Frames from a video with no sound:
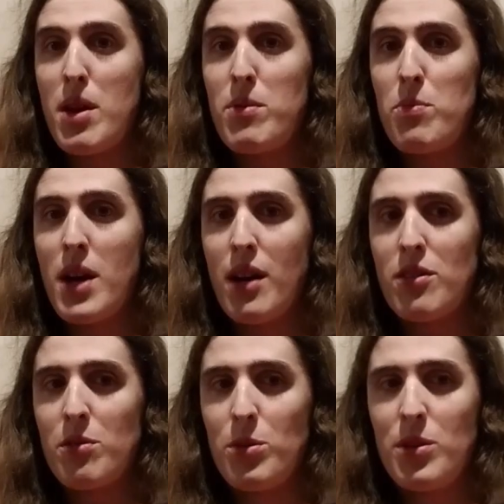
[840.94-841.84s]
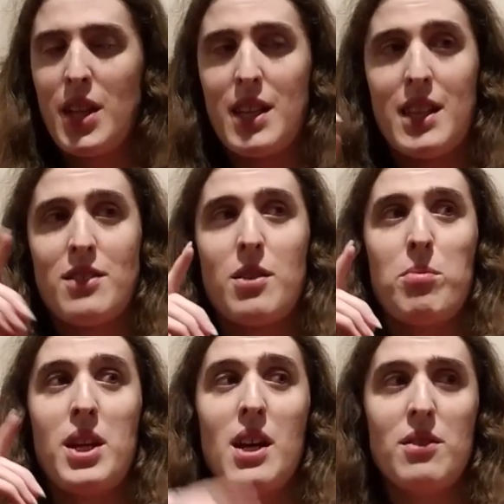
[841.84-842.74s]
be possible that
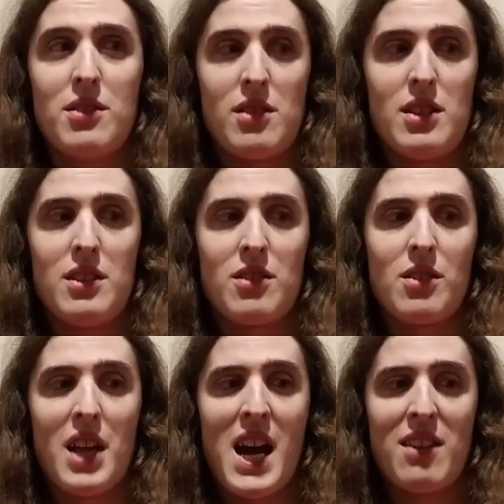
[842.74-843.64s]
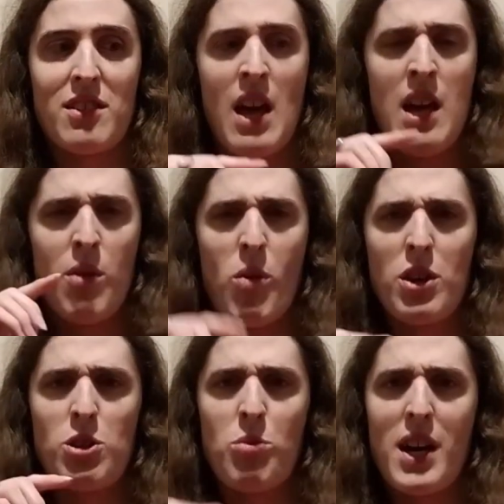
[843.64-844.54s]
somebody else in this class
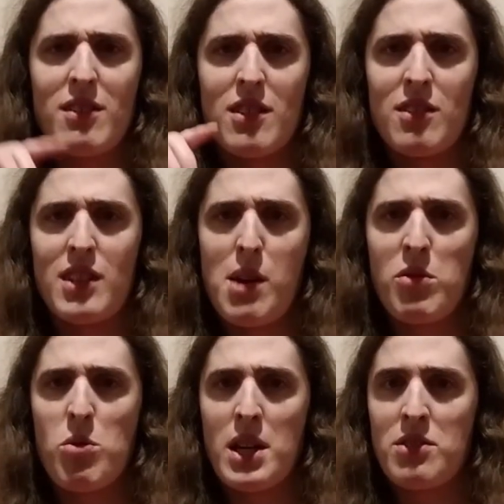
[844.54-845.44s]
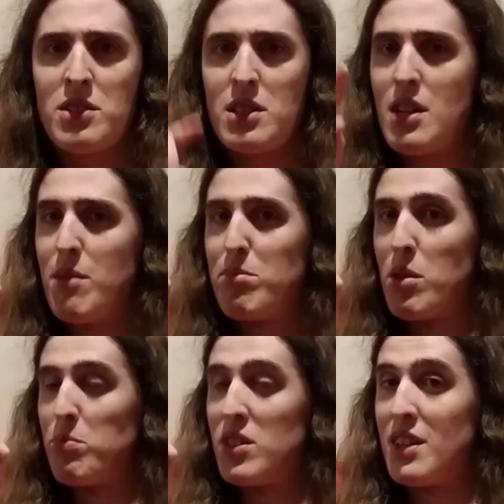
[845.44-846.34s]
wanted to ask the same question,
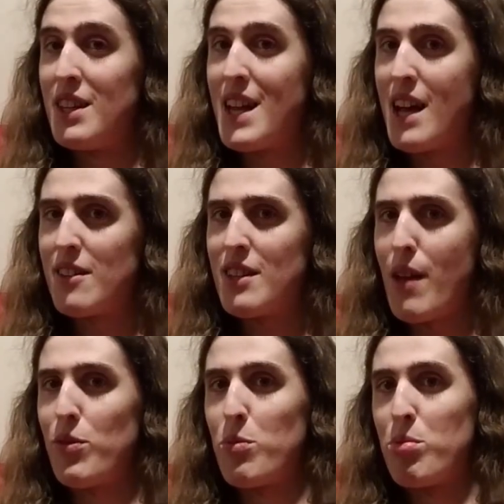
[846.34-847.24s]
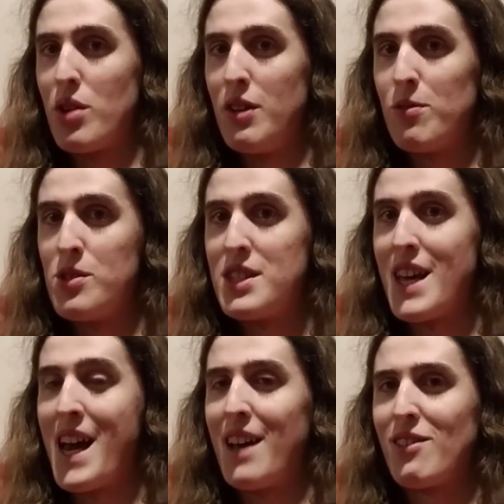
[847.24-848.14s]
but did not have the bravery to
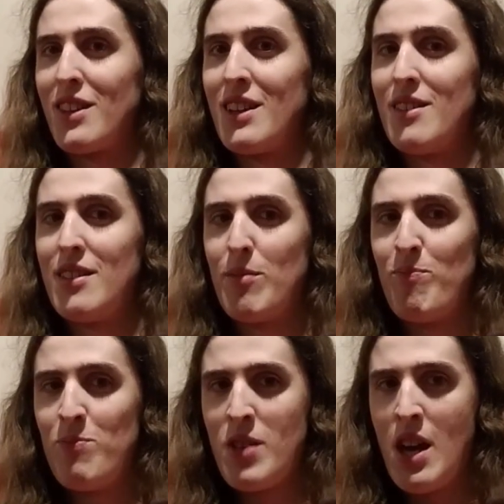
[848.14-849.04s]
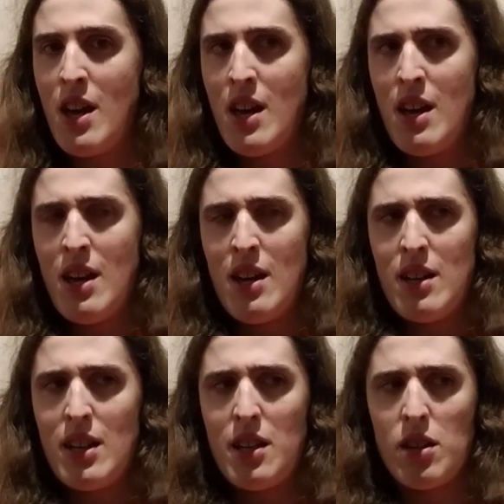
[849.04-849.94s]
ask it.
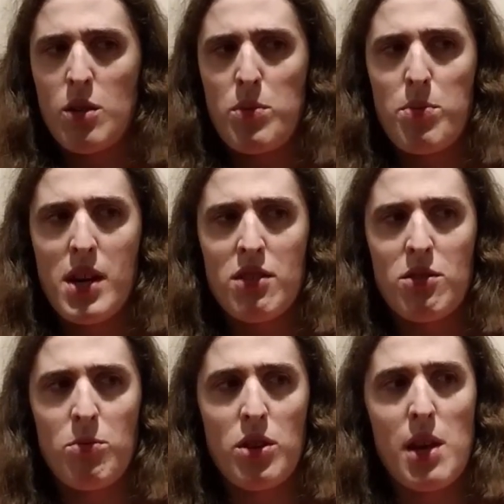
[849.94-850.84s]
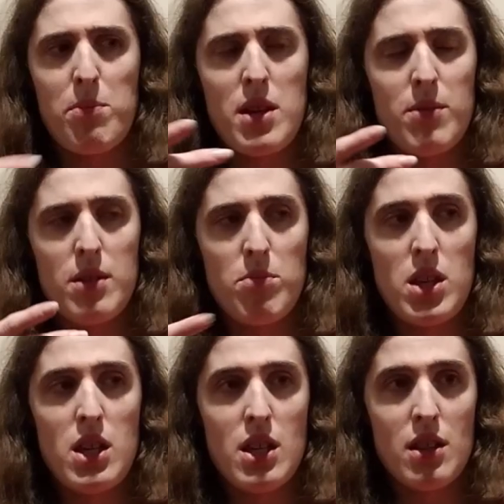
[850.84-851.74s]
And it could be possible that maybe
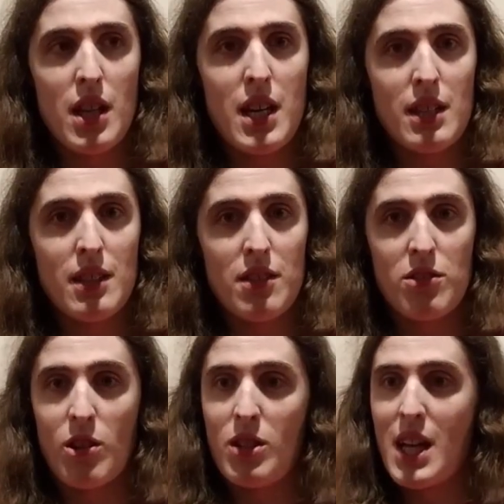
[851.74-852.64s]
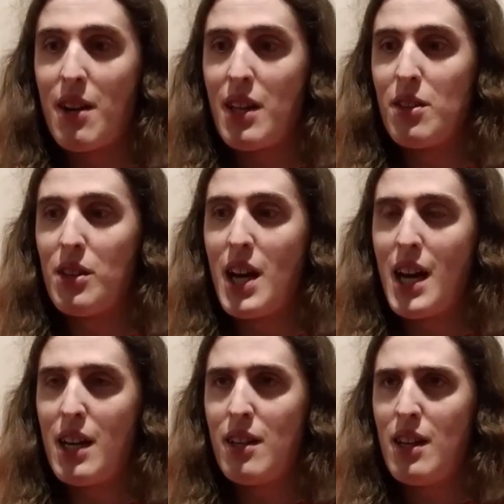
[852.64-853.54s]
me and laying this all out on the
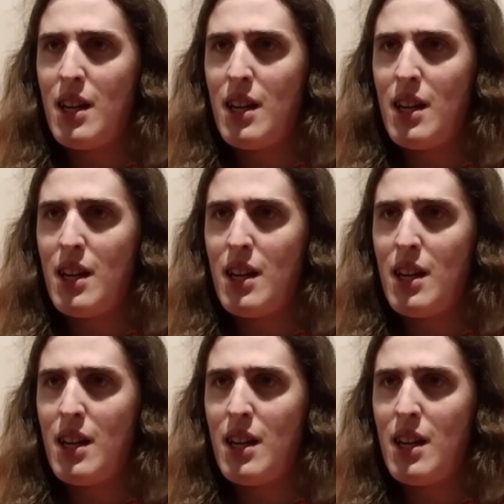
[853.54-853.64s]
line,